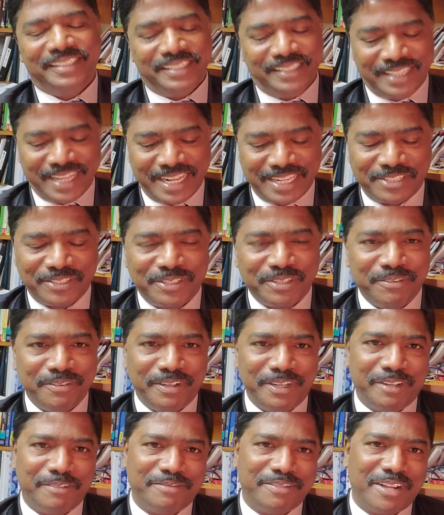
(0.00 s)
That's the
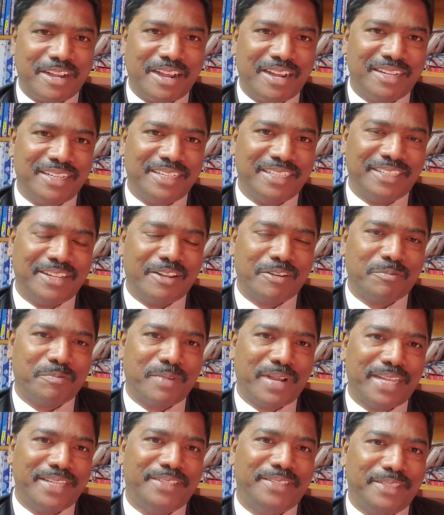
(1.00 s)
word of God, not
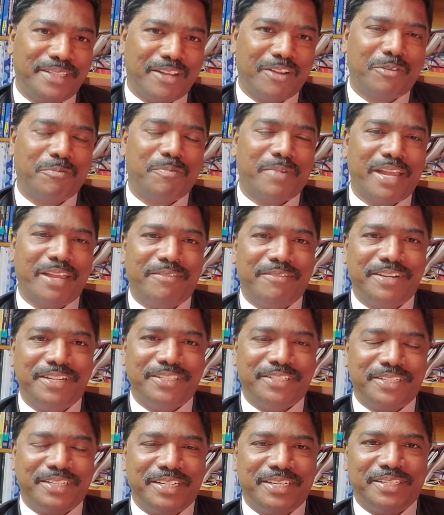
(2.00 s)
my
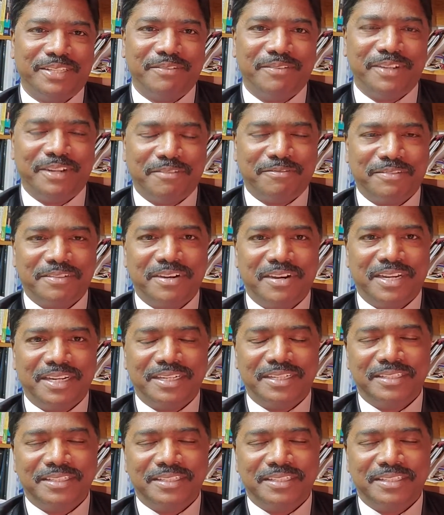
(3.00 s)
version, it's the word of God.